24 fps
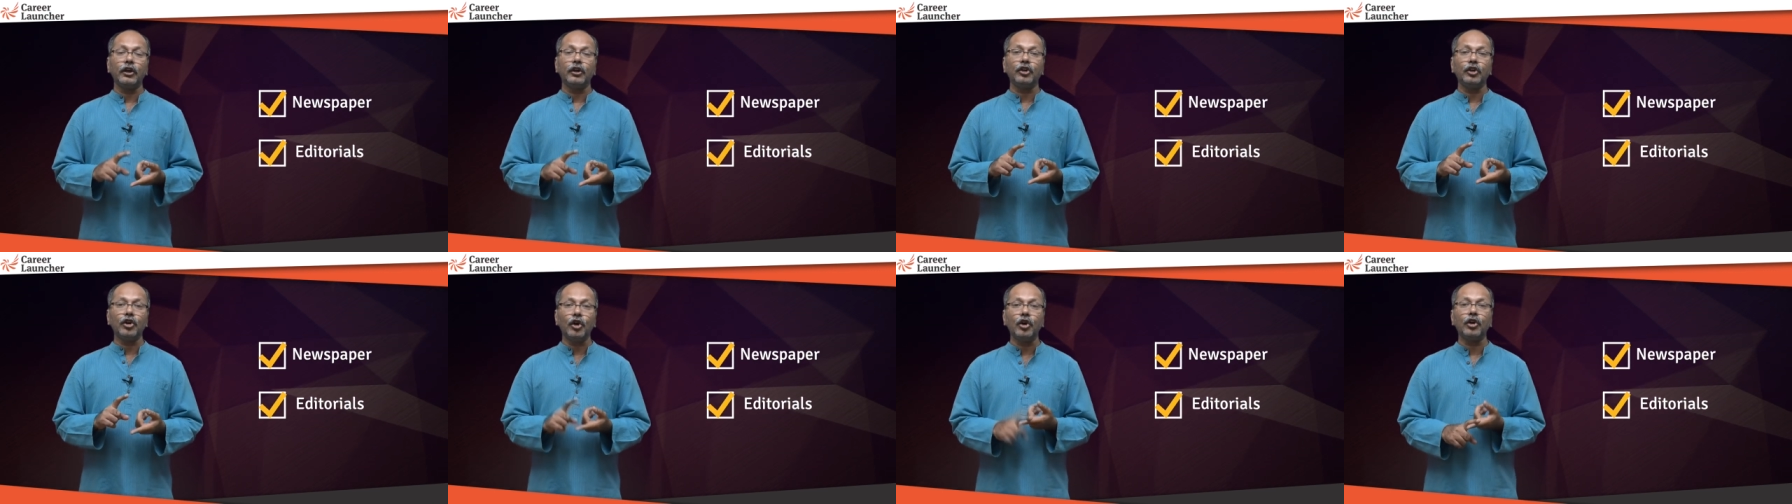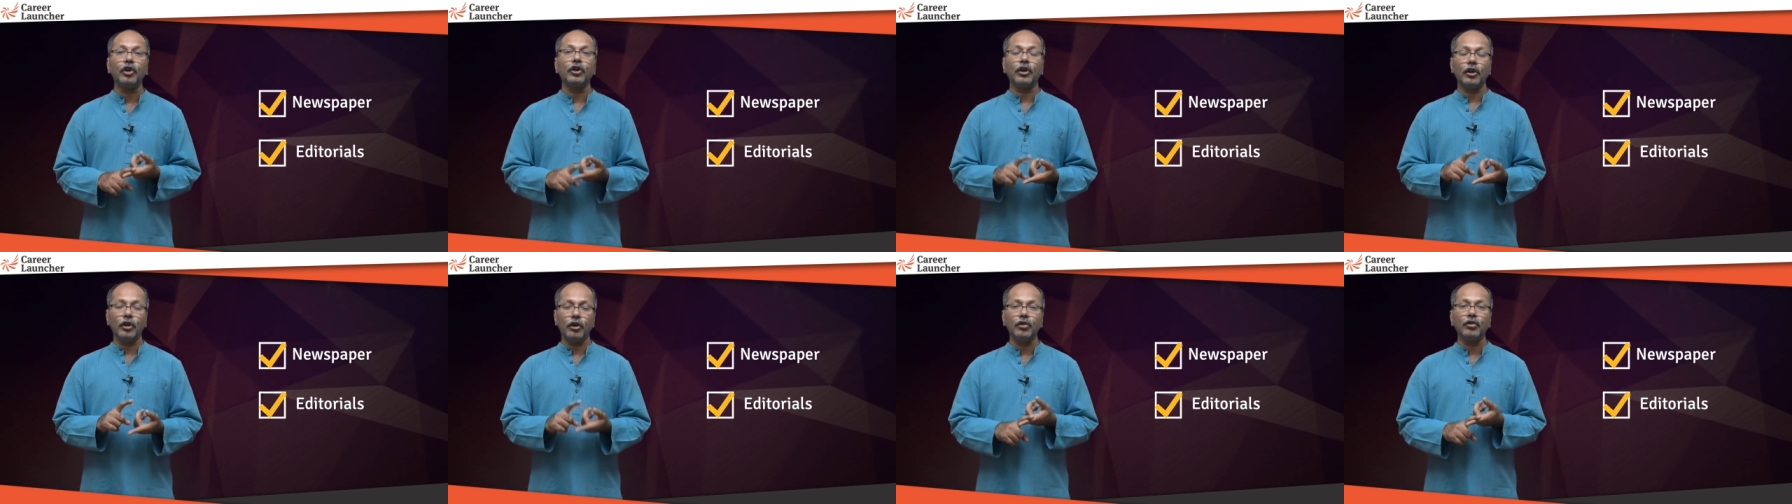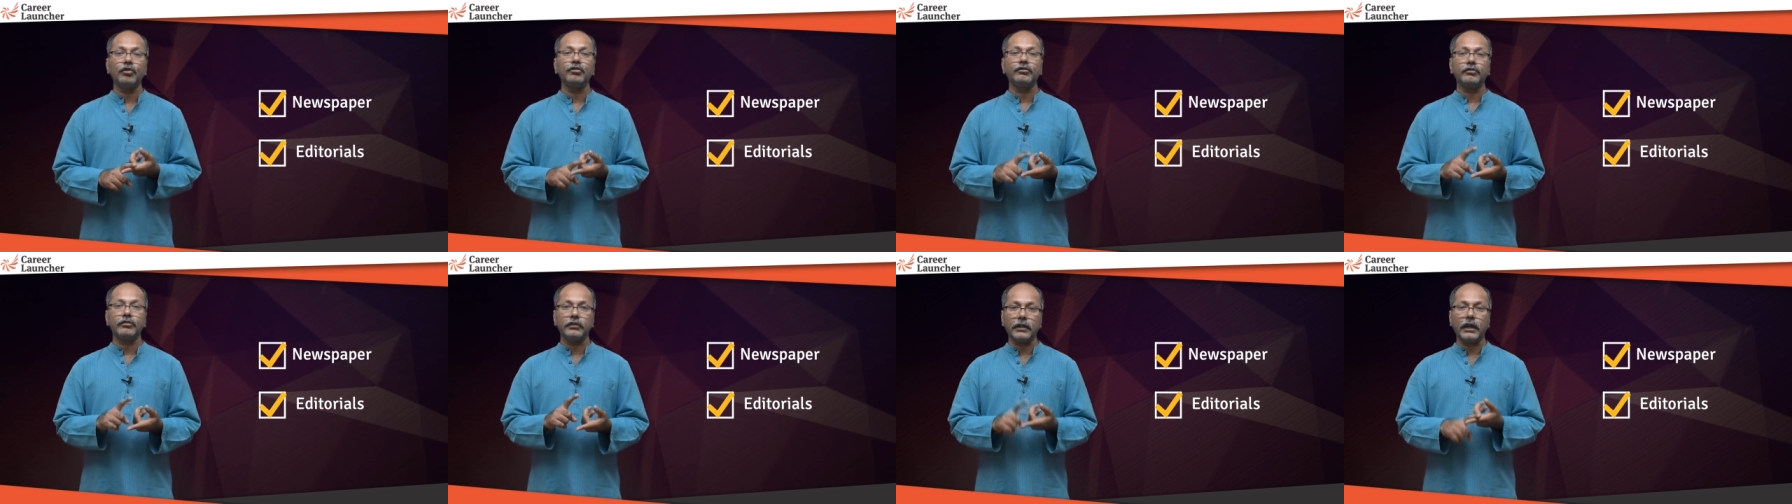Don't
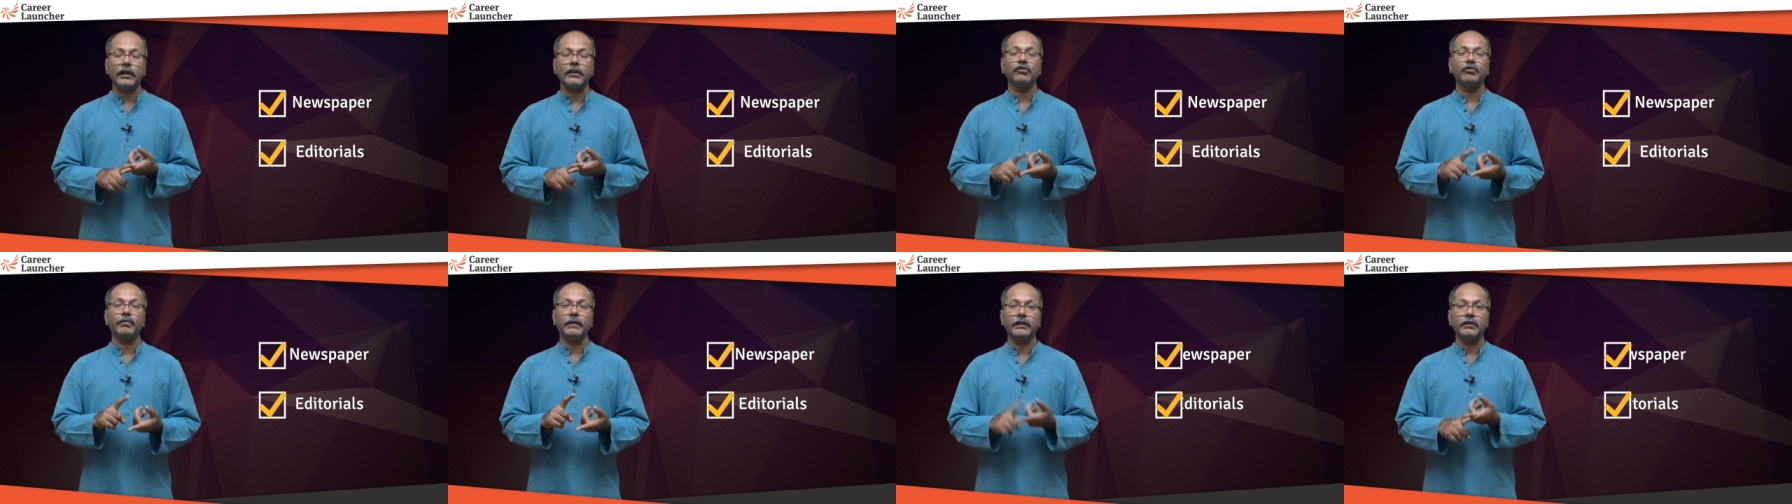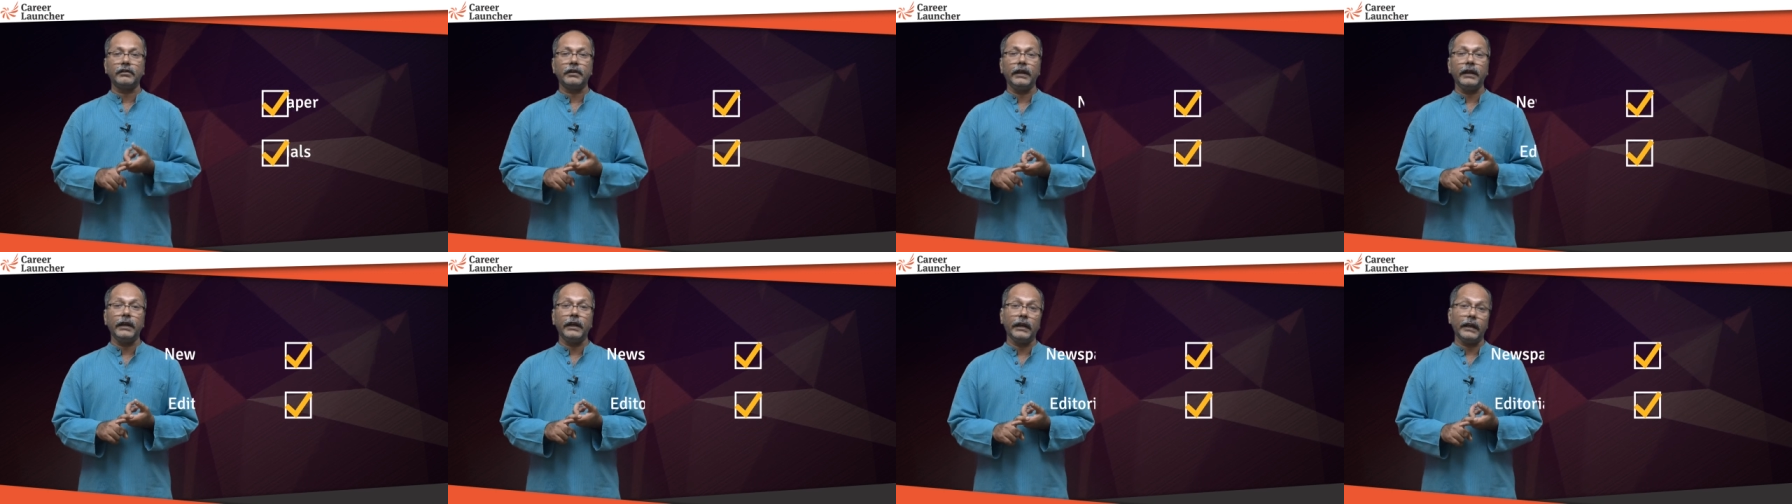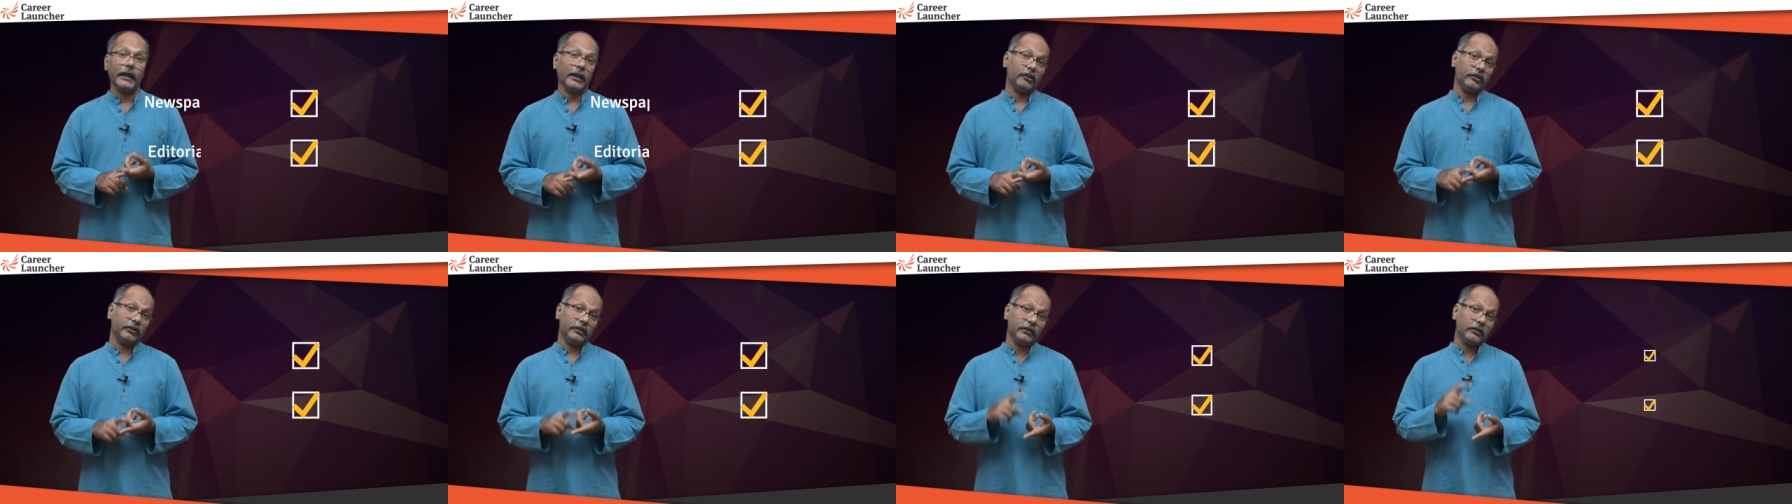lose touch with reading.
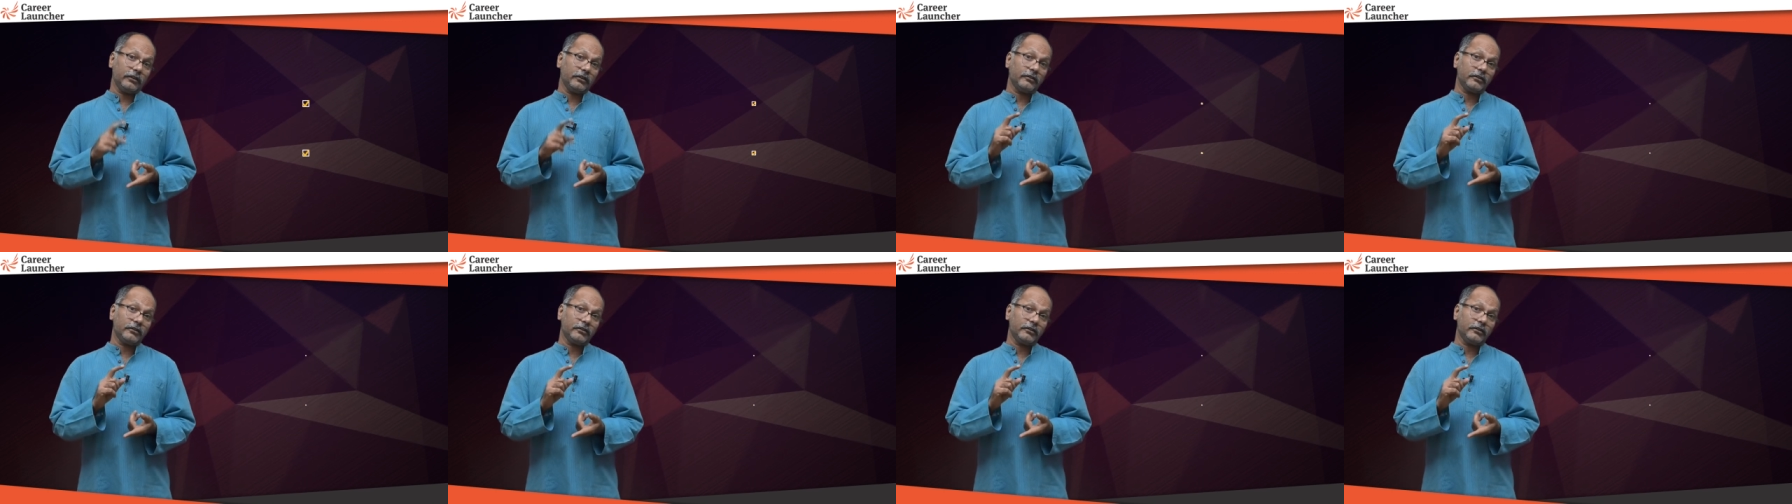This